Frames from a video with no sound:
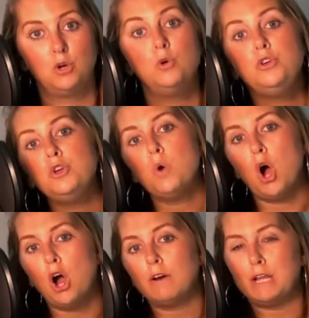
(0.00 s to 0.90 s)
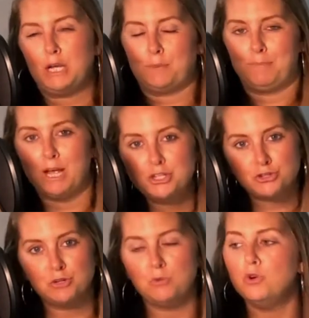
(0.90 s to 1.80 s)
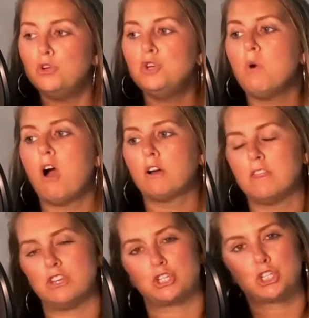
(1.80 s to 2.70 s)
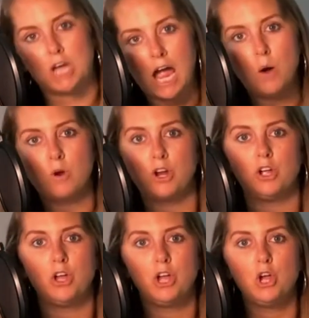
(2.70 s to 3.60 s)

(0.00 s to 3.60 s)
Who you are in your bedroom, who you are in the shower,